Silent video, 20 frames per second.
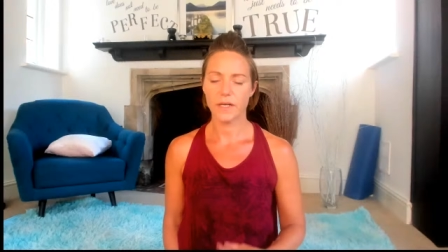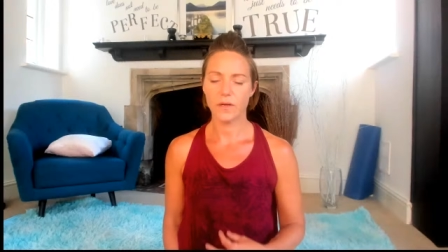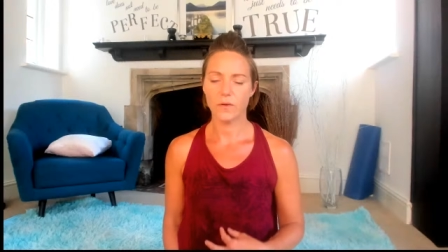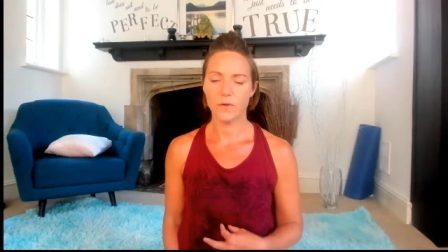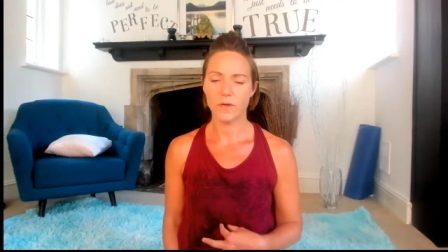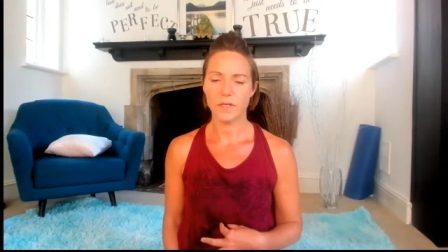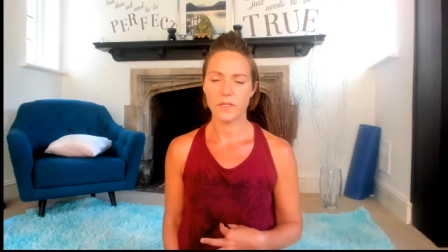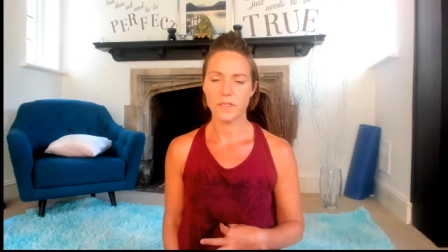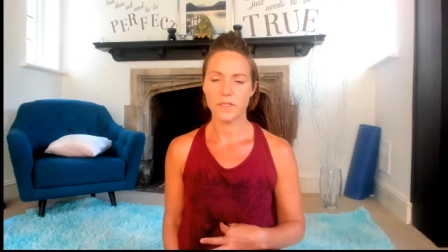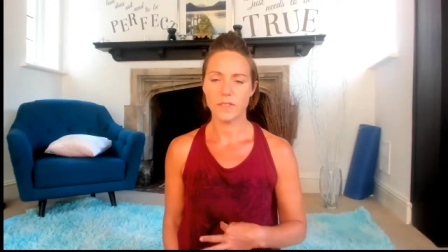
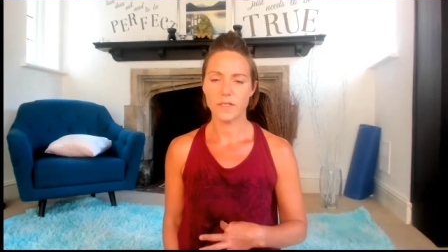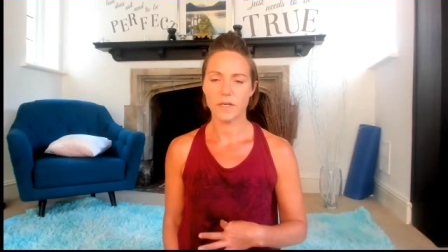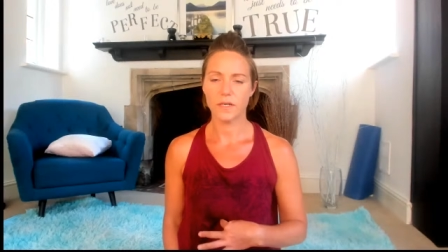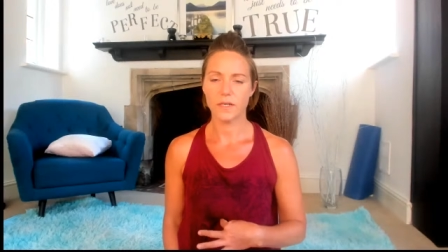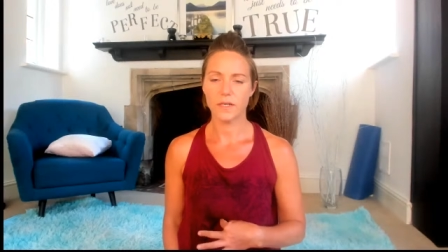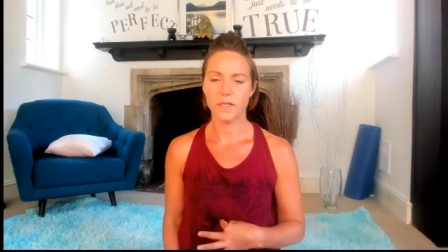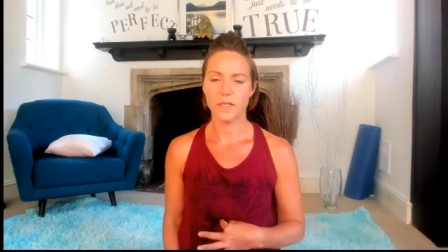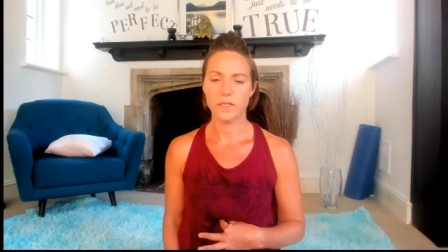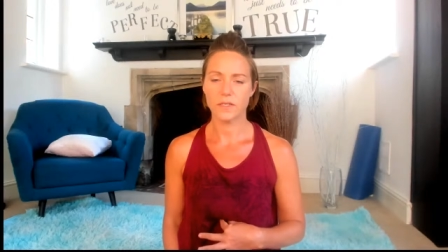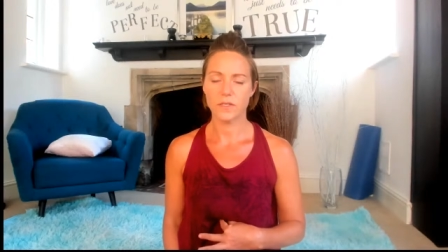quite stuck
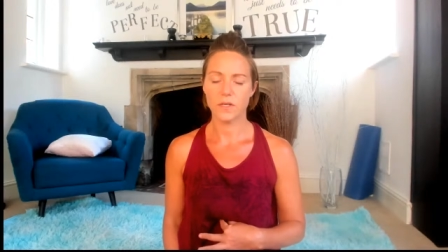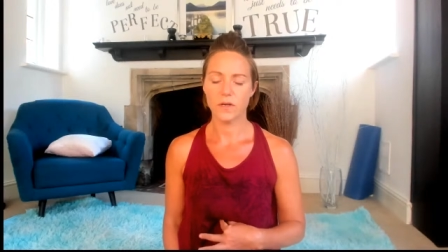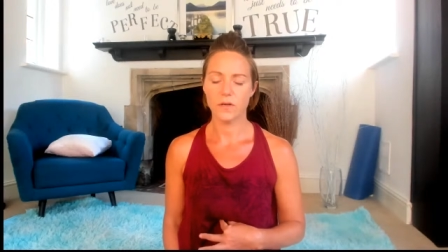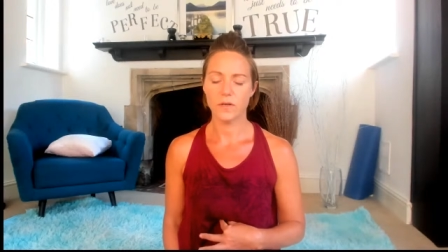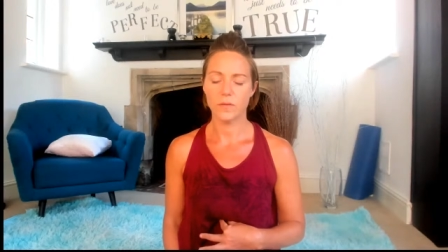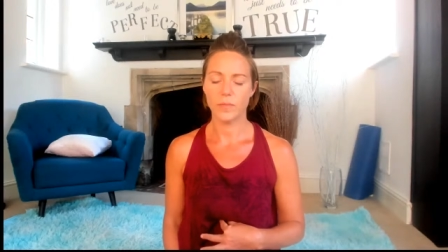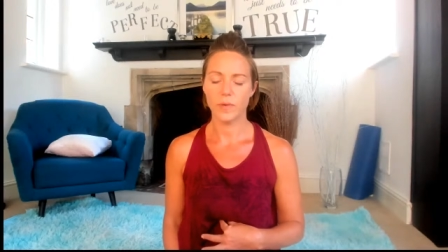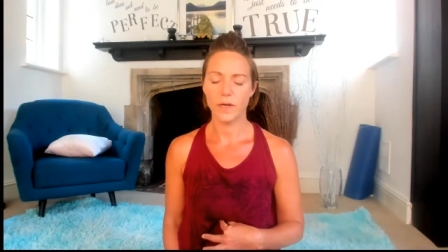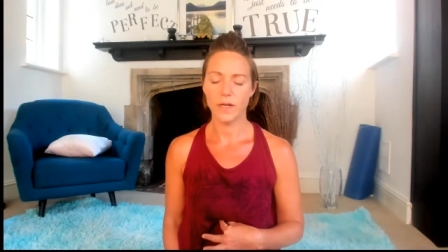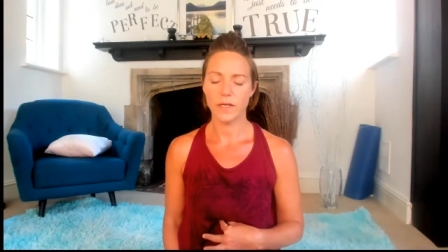in the solar
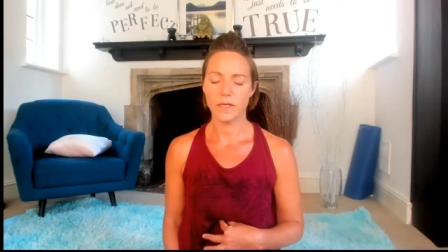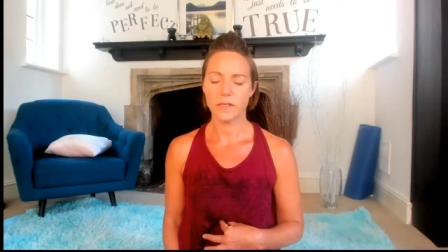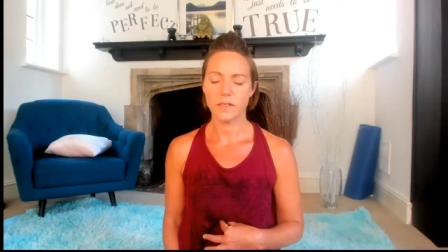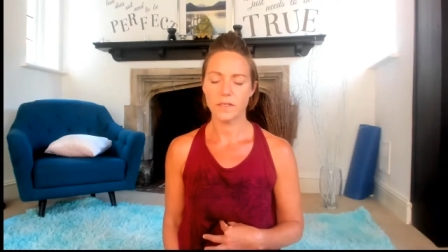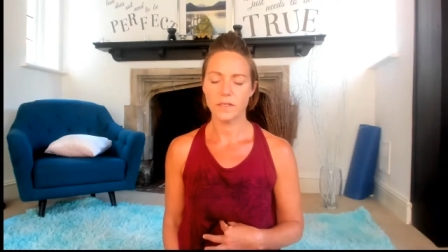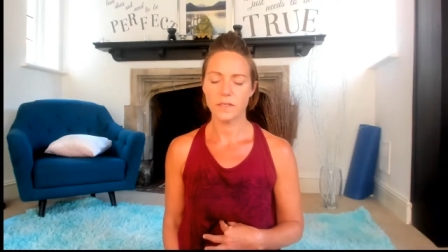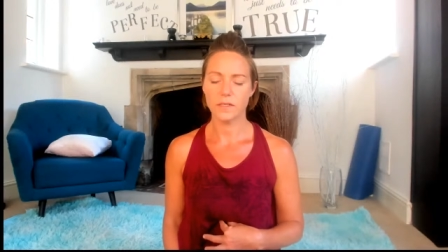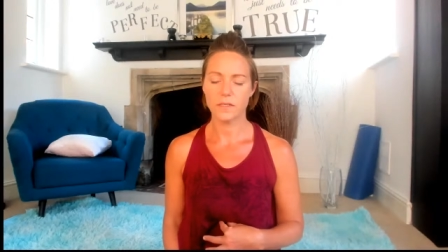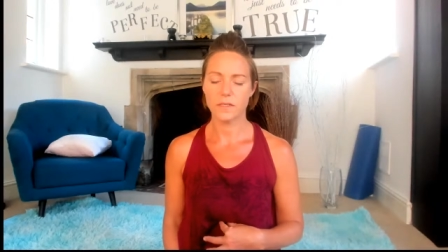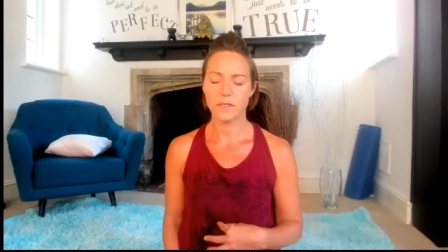
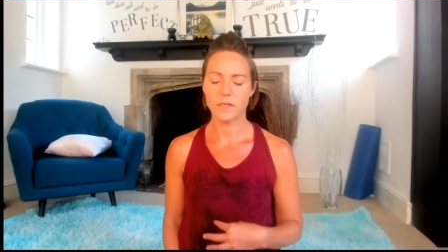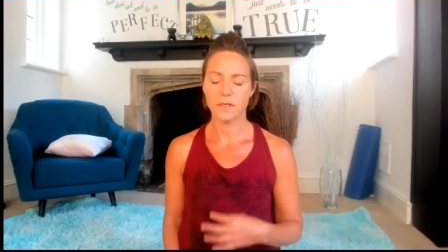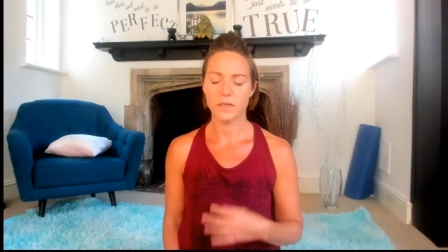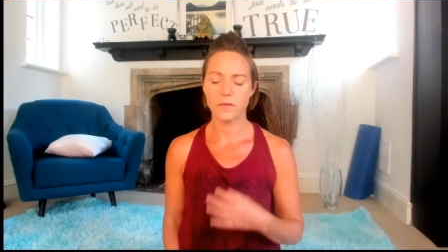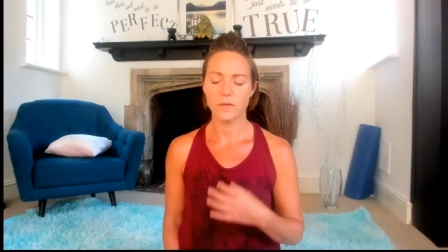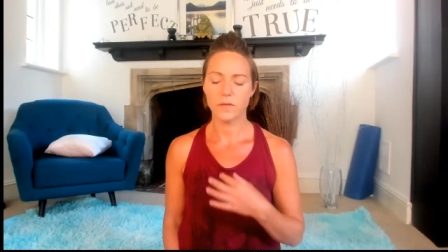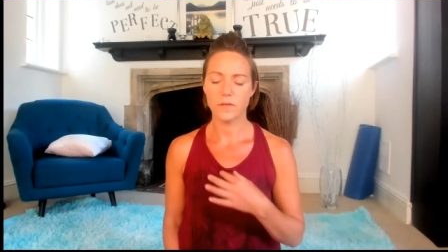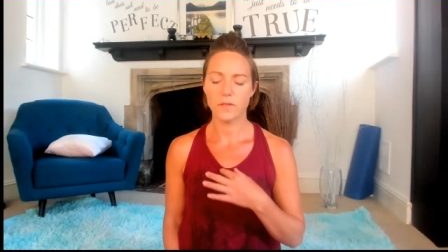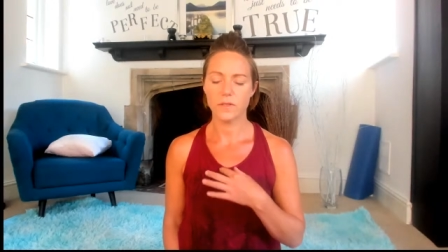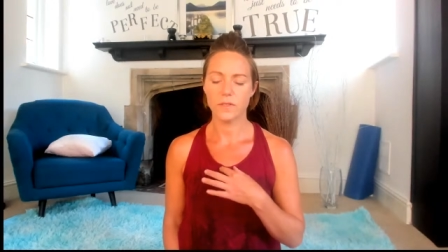plexus,
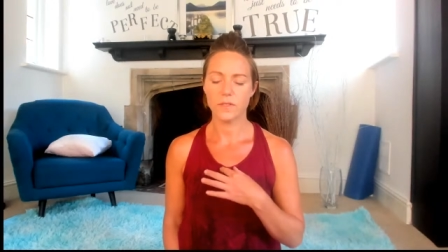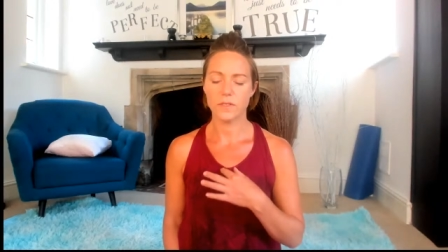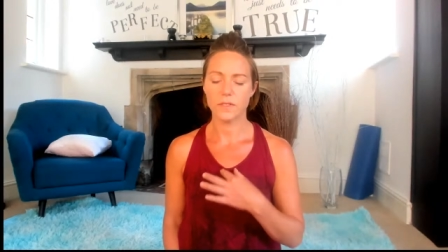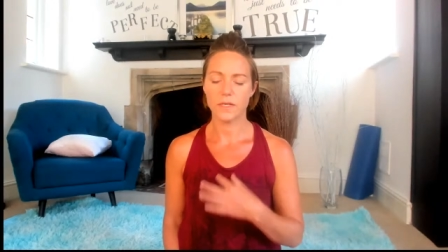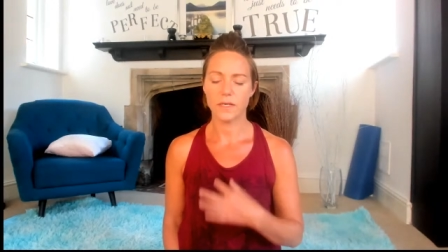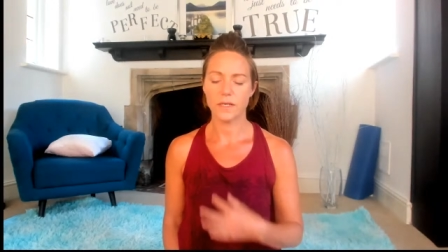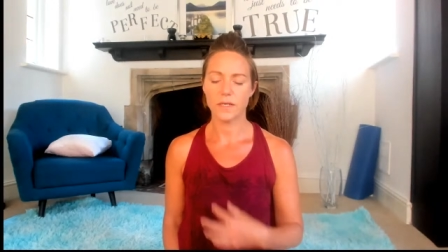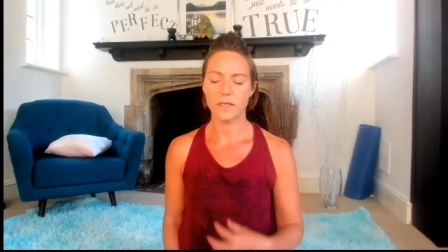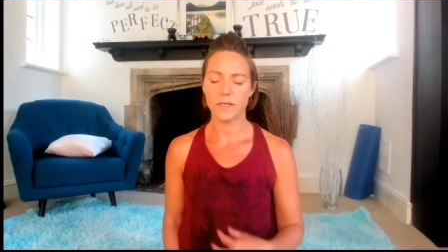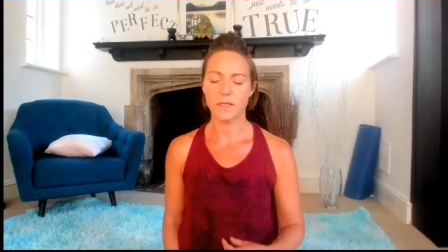which is
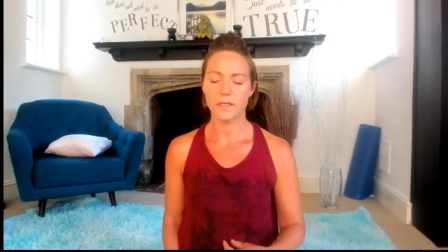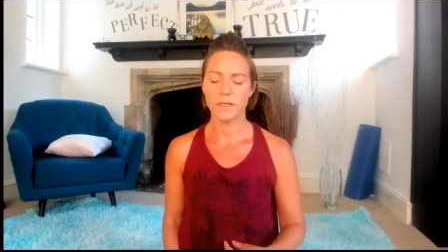that